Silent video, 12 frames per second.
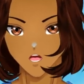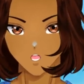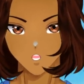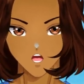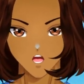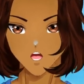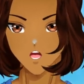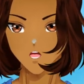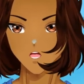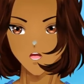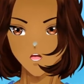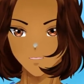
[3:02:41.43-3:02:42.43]
card
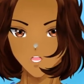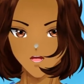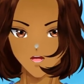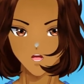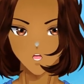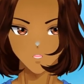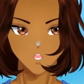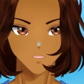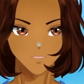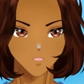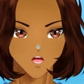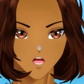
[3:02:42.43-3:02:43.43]
is
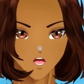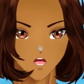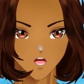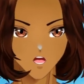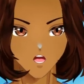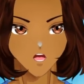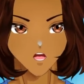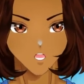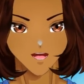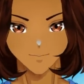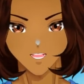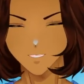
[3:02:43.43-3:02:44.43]
in my
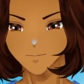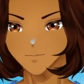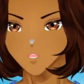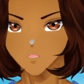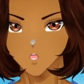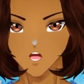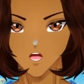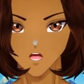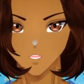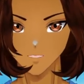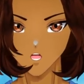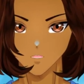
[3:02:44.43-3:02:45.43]
about section where
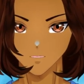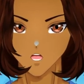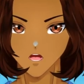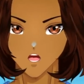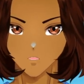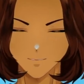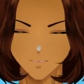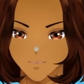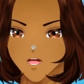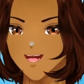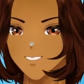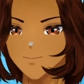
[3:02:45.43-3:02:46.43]
it shows
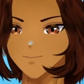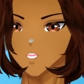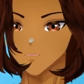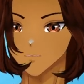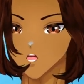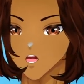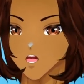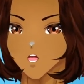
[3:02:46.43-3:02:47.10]
credits. So if you are